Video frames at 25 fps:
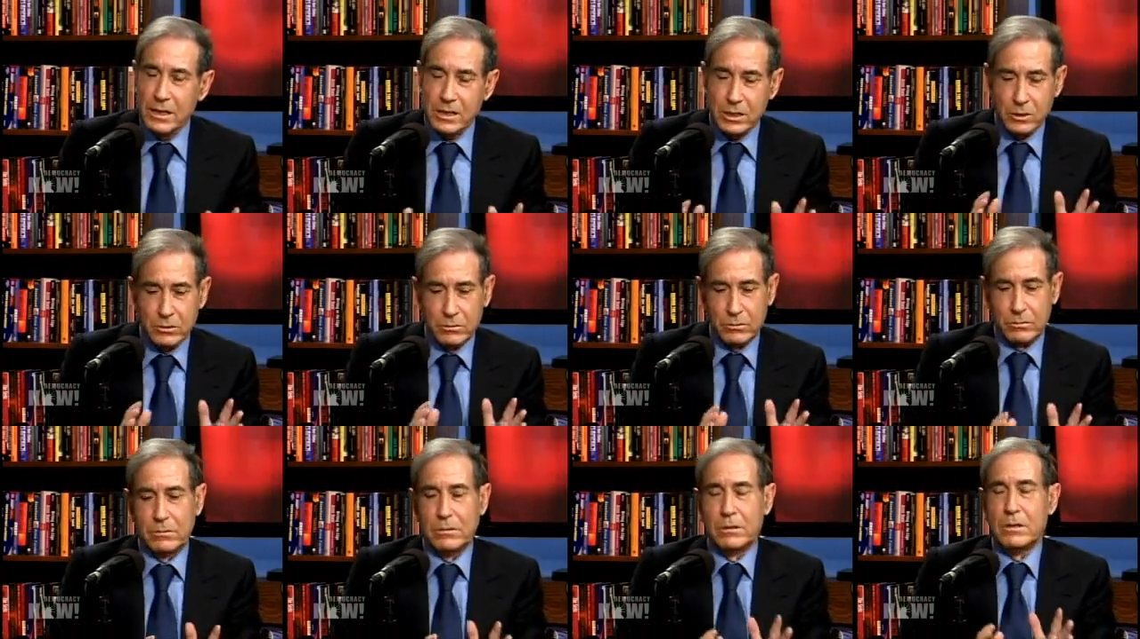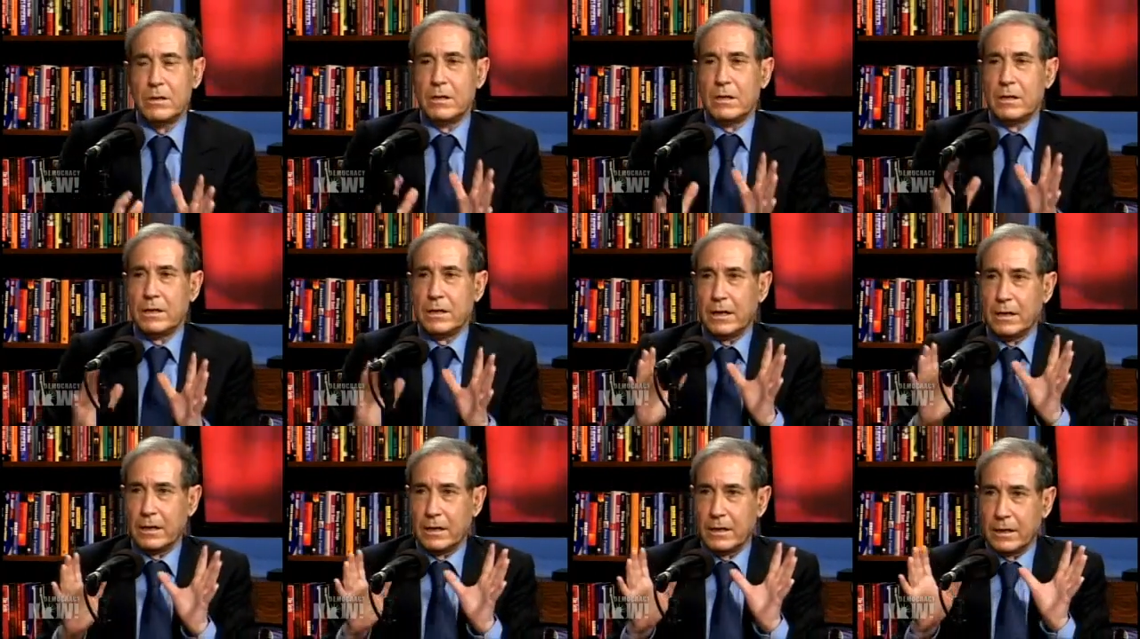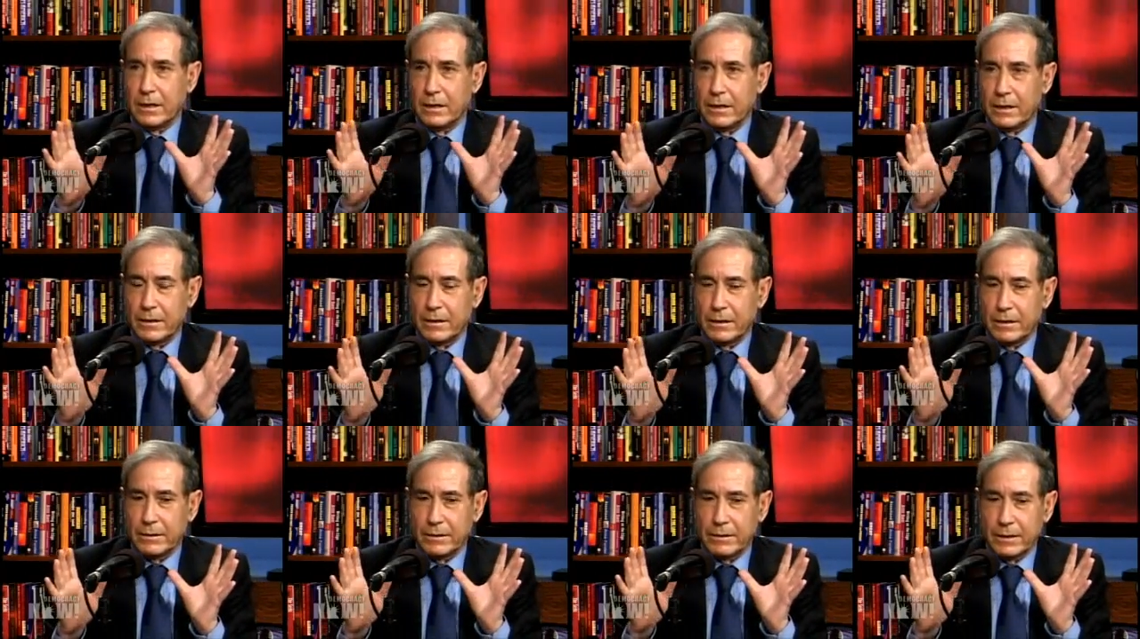So
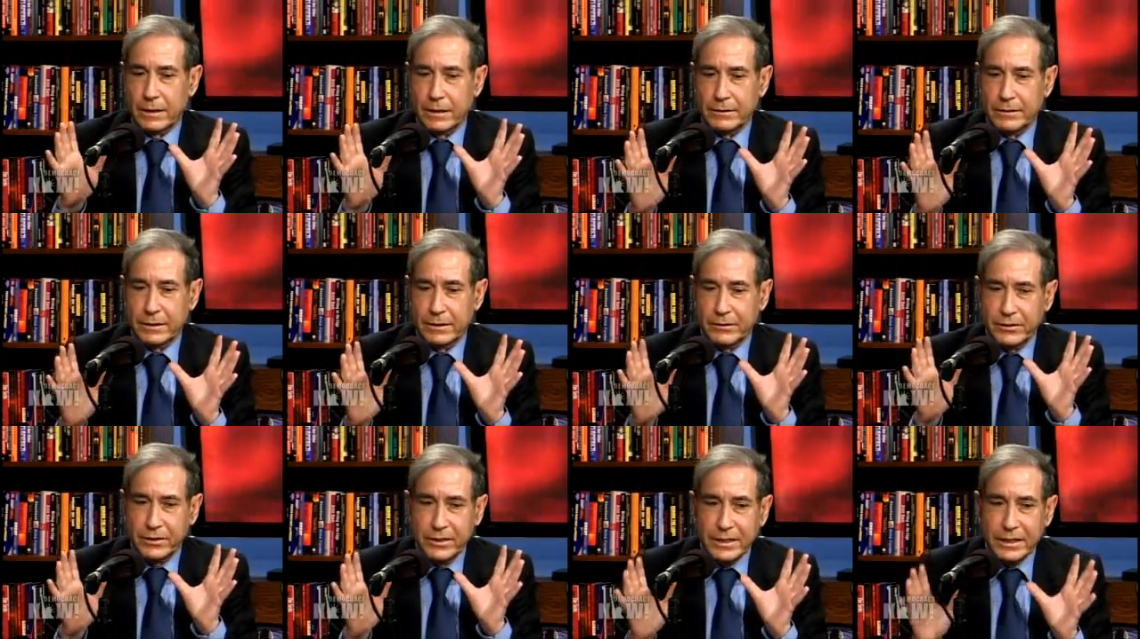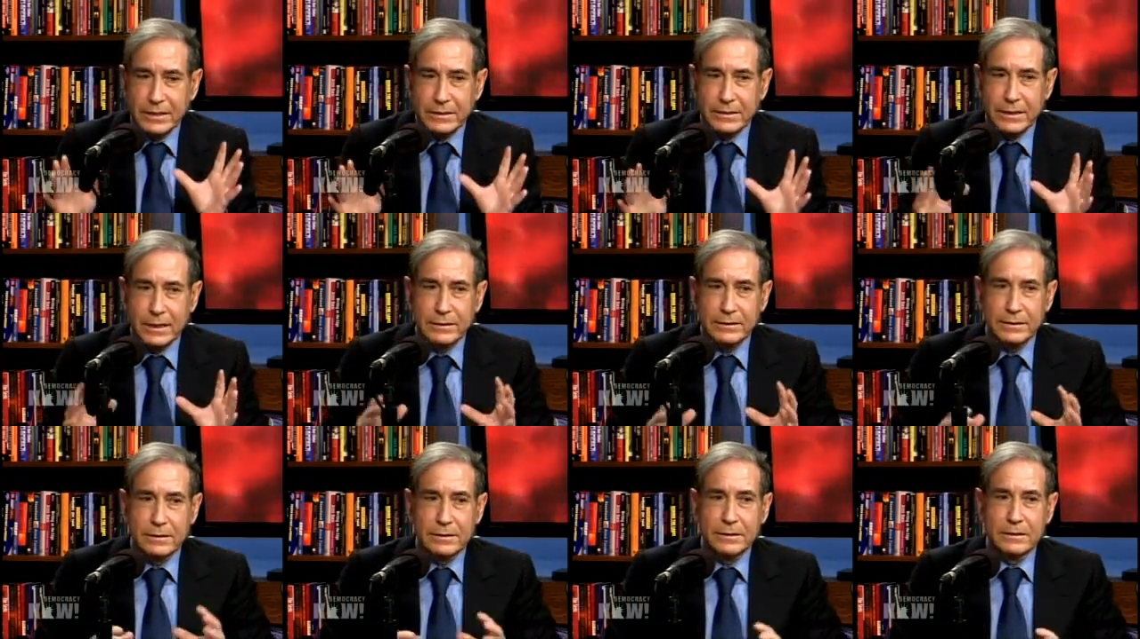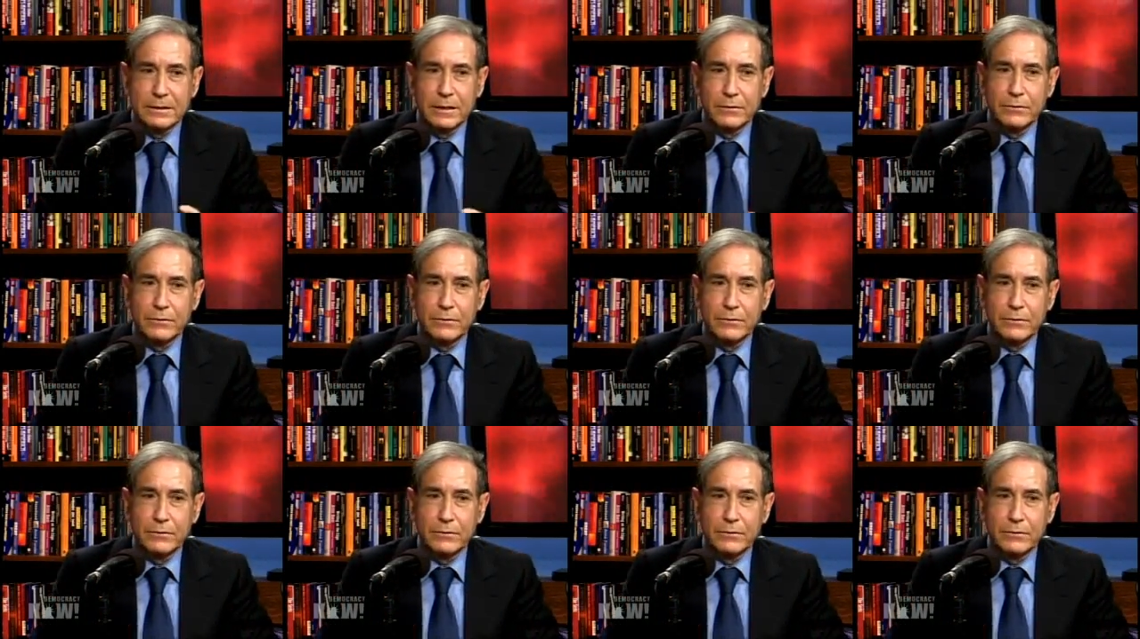the thing that